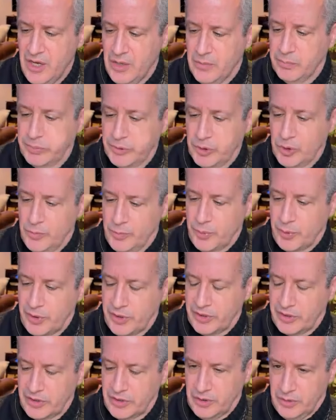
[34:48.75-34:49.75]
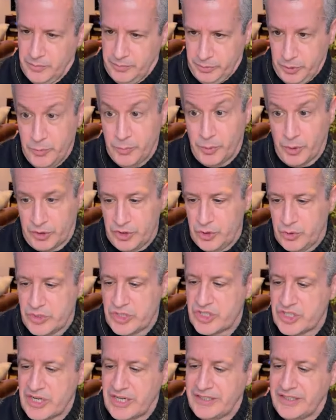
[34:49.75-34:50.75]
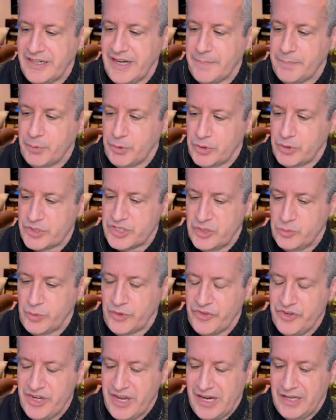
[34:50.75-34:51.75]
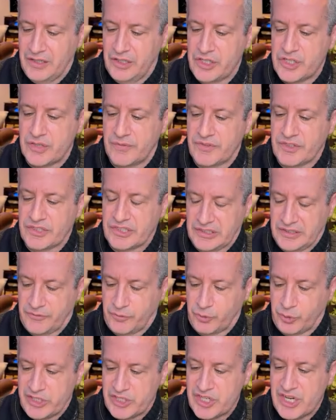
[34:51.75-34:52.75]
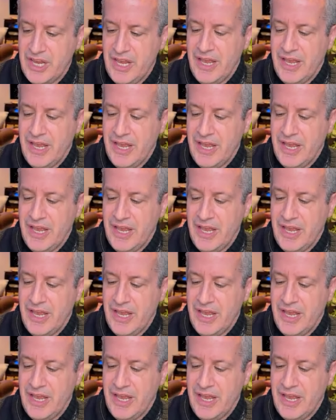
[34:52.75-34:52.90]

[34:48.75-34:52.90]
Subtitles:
Bloomberg News cited a person with knowledge of the deliveries